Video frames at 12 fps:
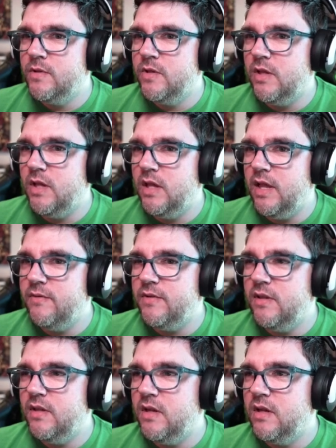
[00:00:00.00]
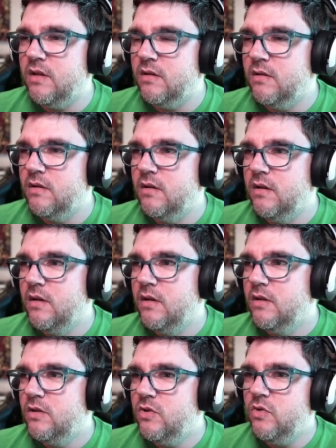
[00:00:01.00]
to the left, I think?
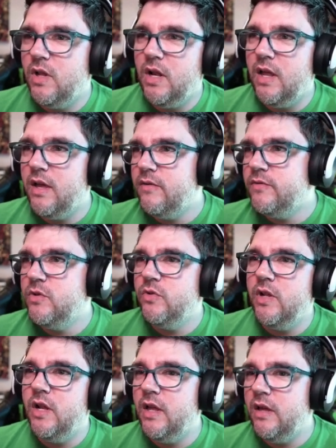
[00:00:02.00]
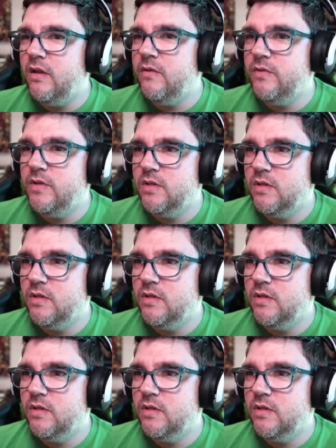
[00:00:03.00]
To the left, to the left.